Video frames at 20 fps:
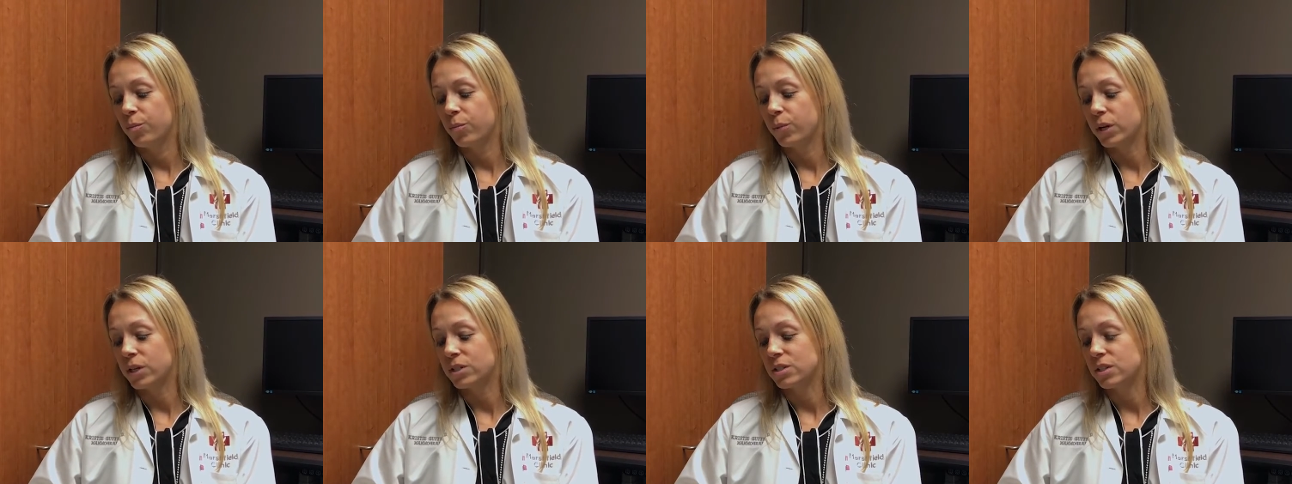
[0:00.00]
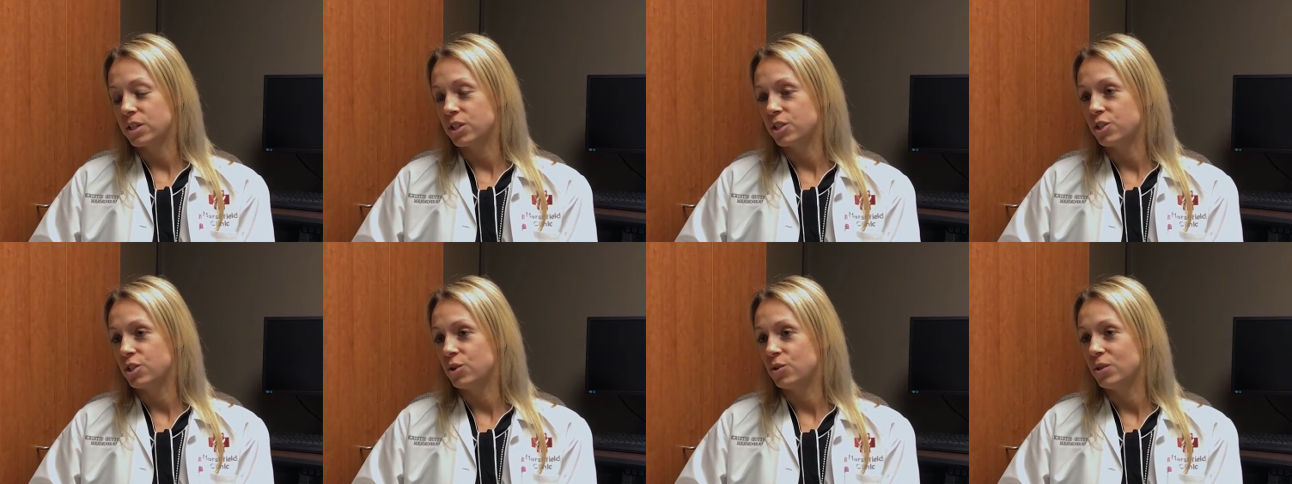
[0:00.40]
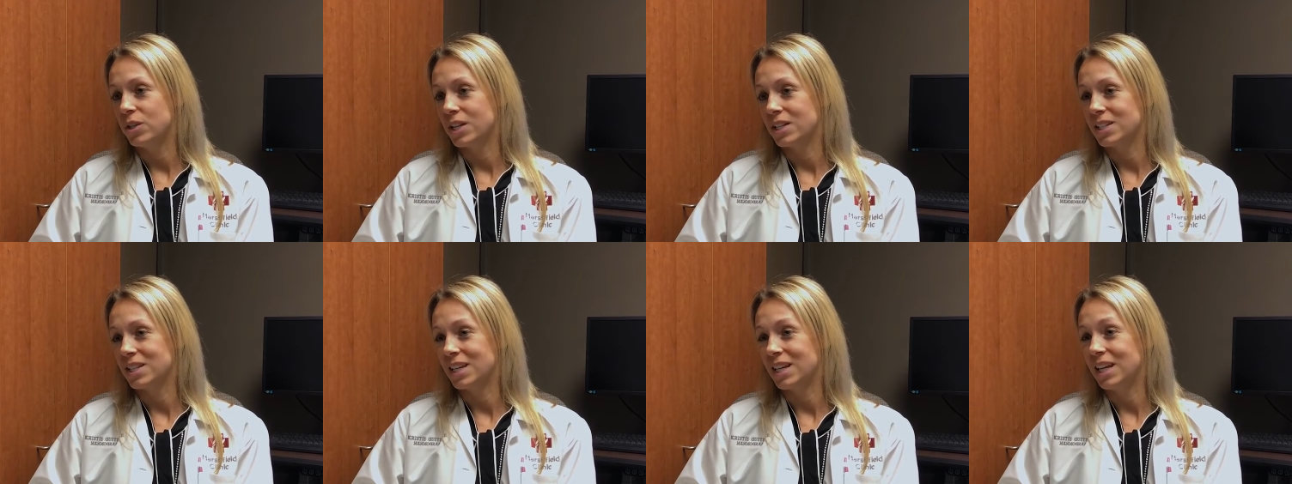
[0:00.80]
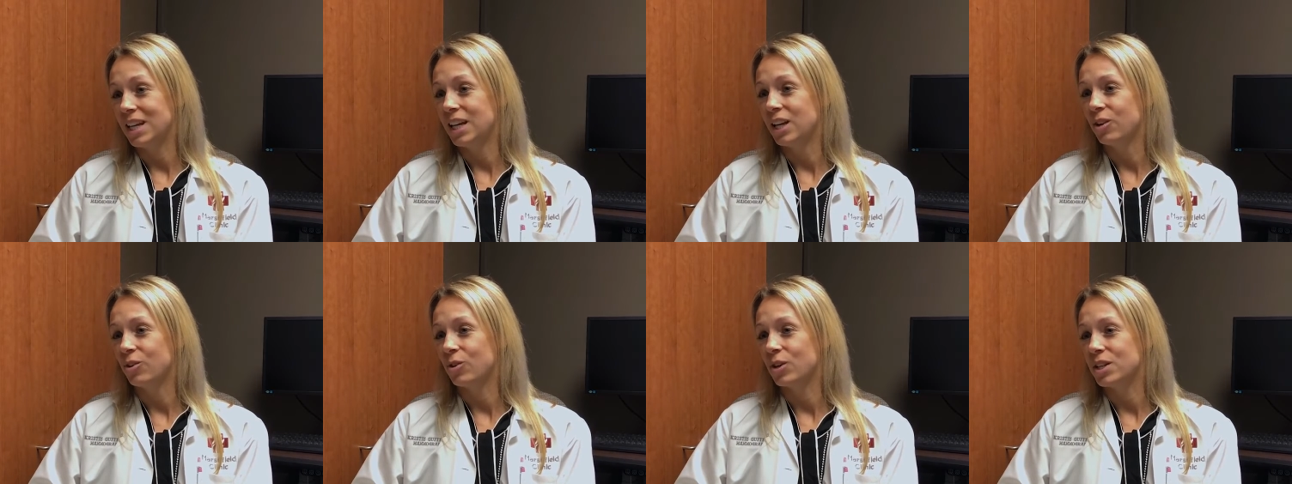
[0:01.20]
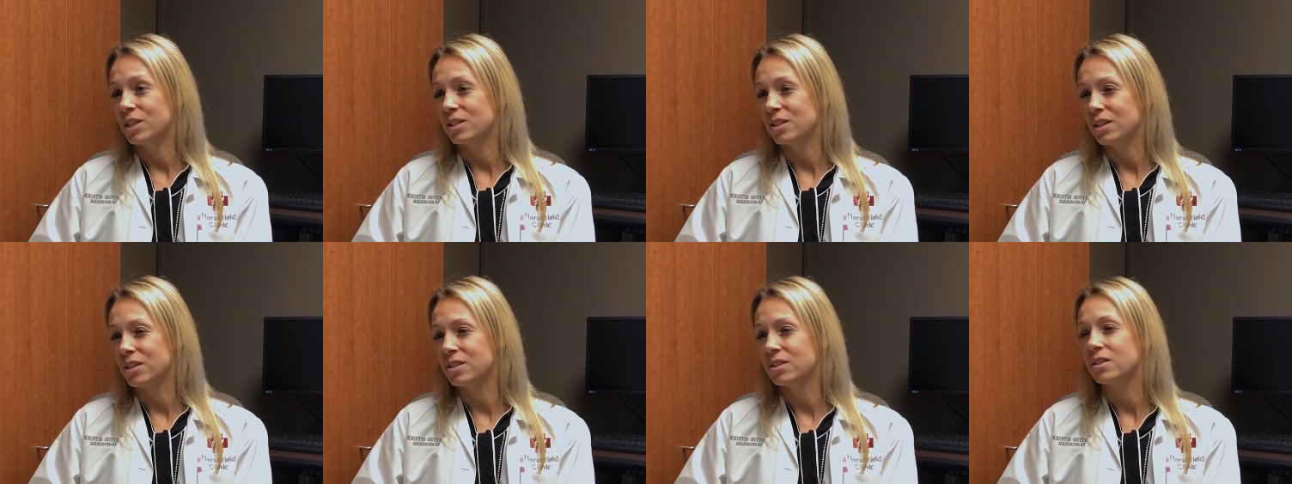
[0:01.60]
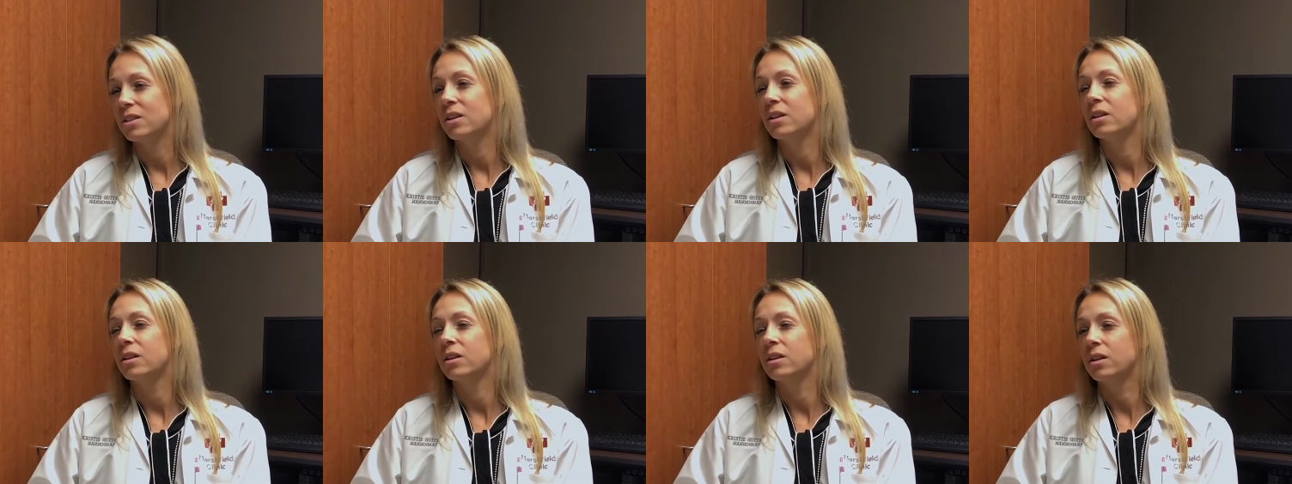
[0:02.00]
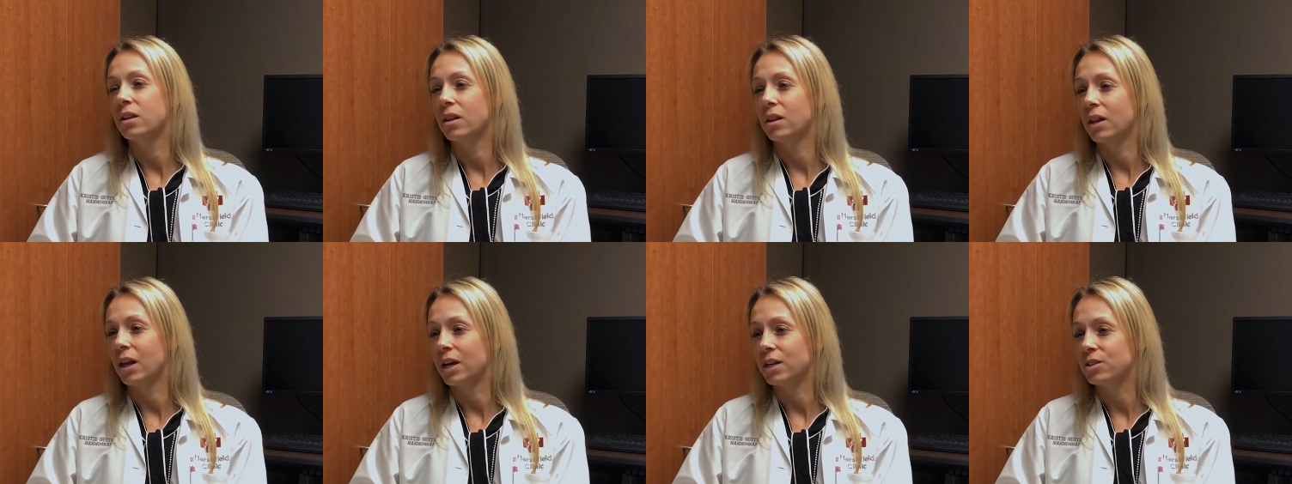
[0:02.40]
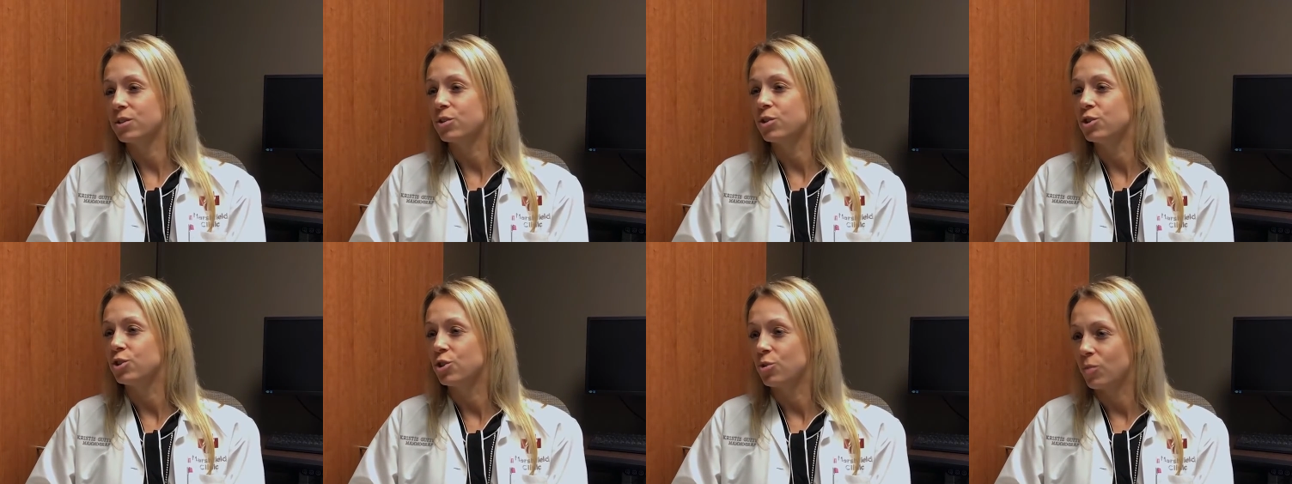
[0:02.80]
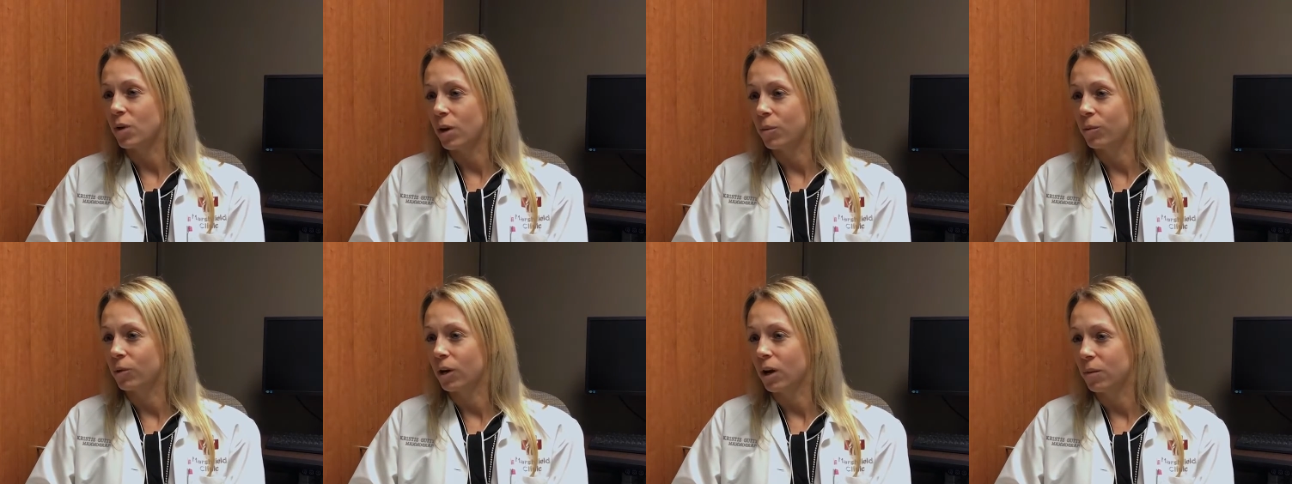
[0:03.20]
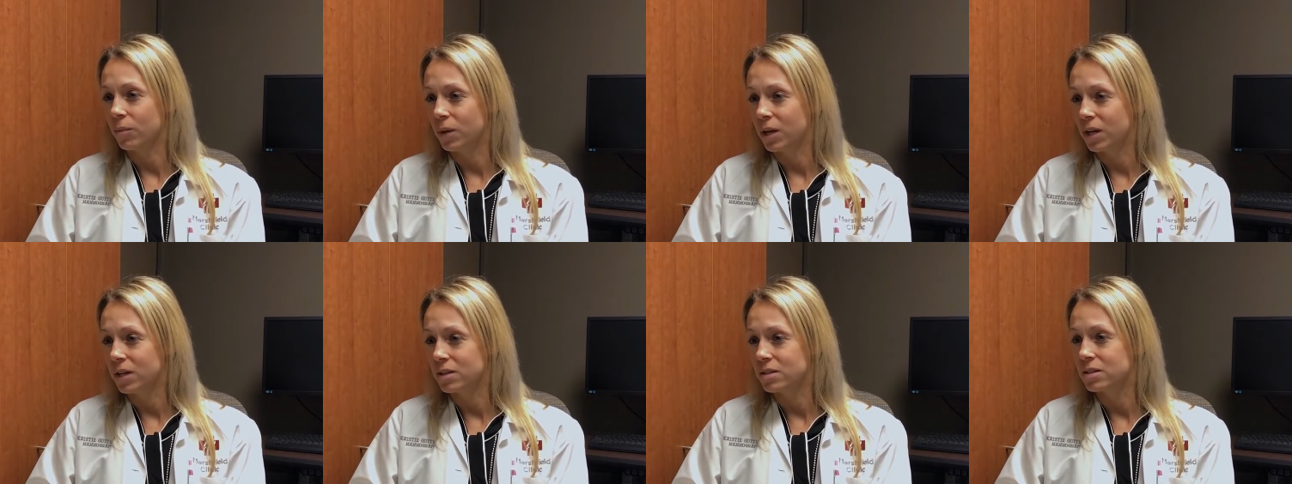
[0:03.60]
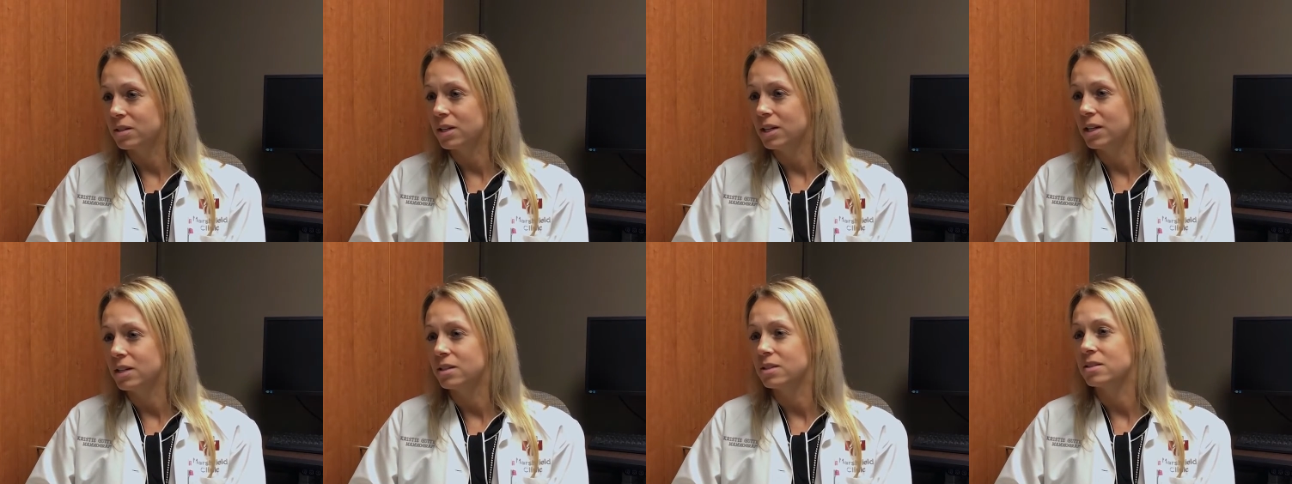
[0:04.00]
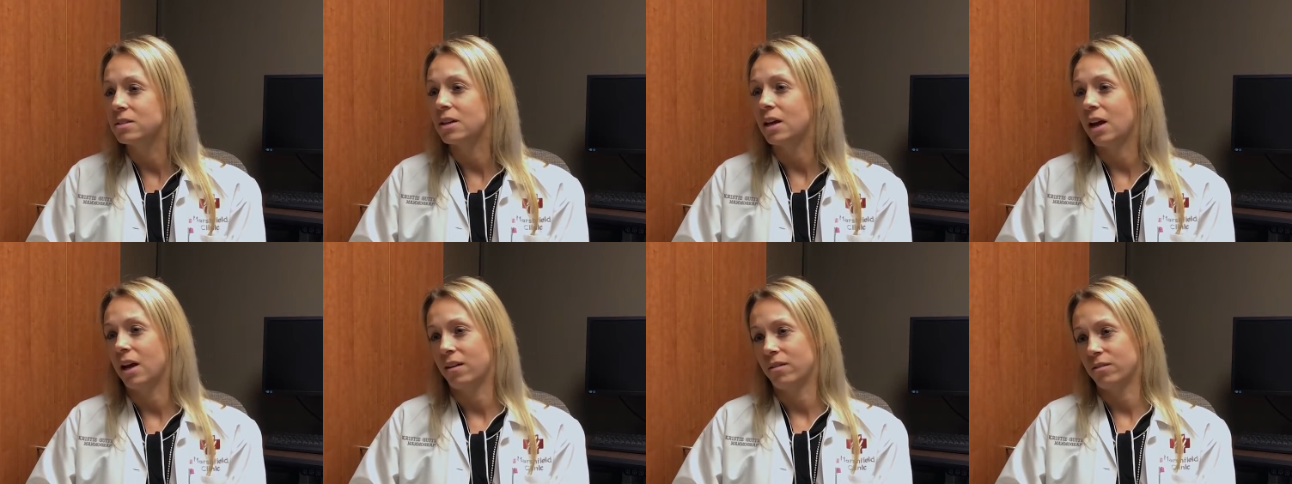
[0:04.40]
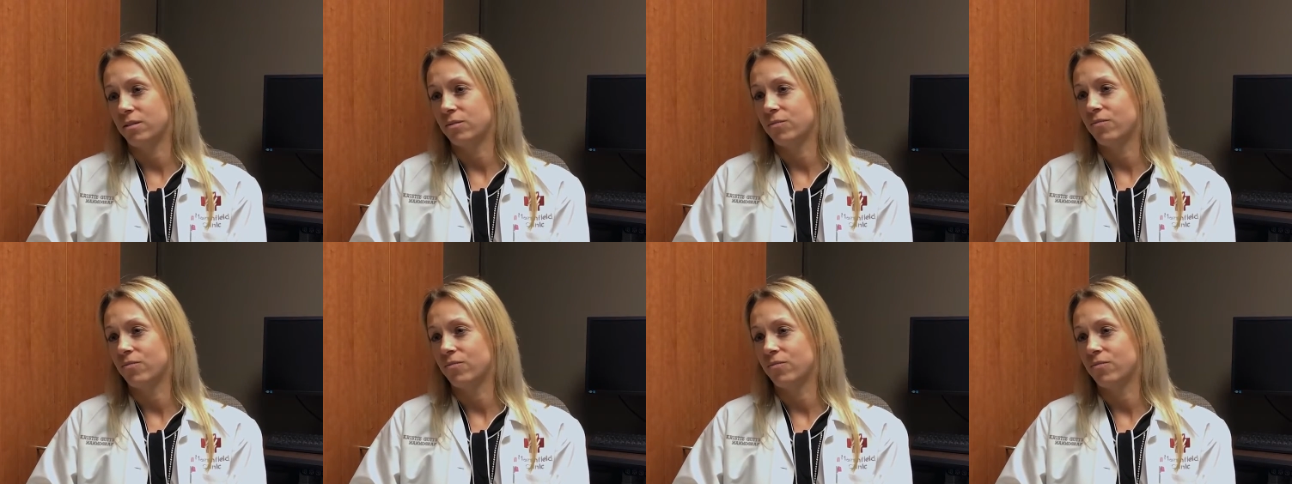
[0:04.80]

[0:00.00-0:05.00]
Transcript: breast tissue density increases, the less good your mammogram is, is at